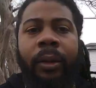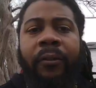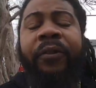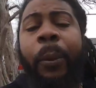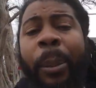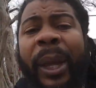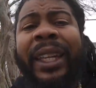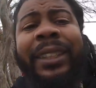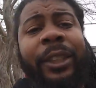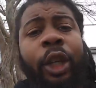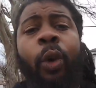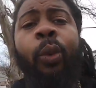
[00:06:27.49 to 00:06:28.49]
For being
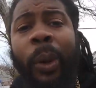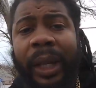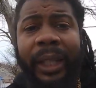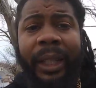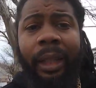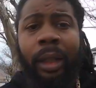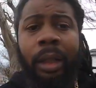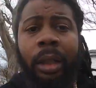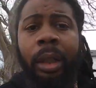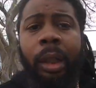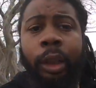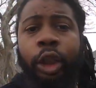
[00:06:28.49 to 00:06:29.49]
so willing
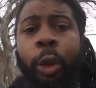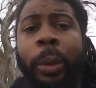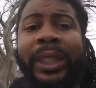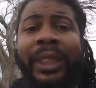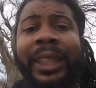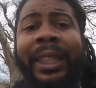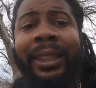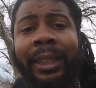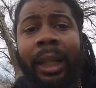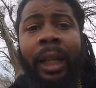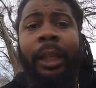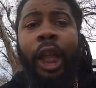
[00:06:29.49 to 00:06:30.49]
to assist
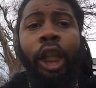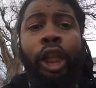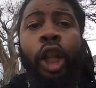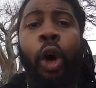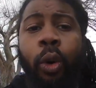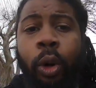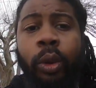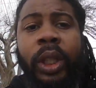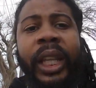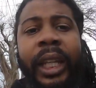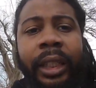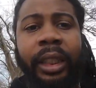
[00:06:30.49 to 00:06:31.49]
the local
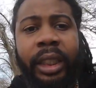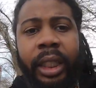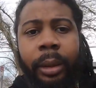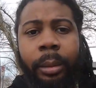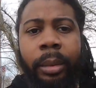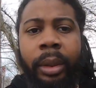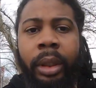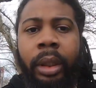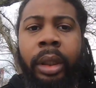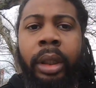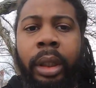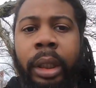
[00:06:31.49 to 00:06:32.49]
leadership,
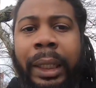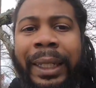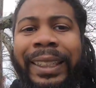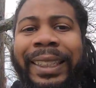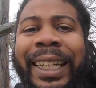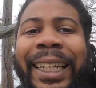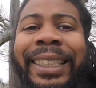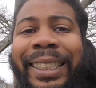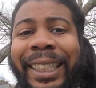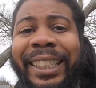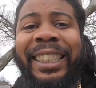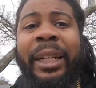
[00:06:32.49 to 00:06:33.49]
to
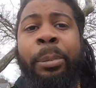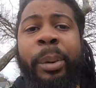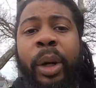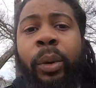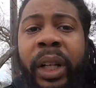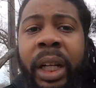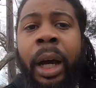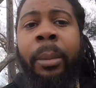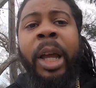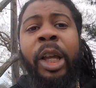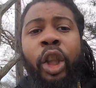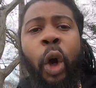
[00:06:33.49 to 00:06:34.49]
assist in building up
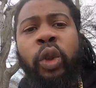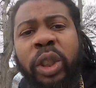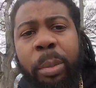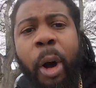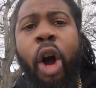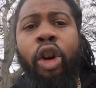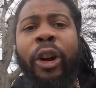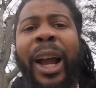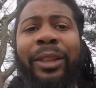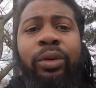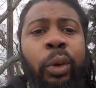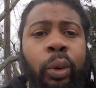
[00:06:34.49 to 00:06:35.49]
those small
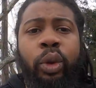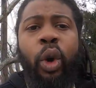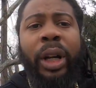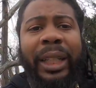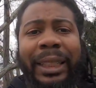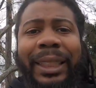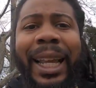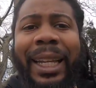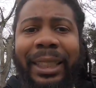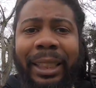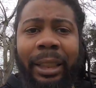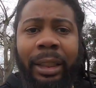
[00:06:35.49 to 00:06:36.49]
grassroots
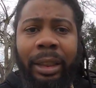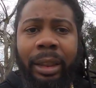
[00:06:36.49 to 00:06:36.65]
organizations,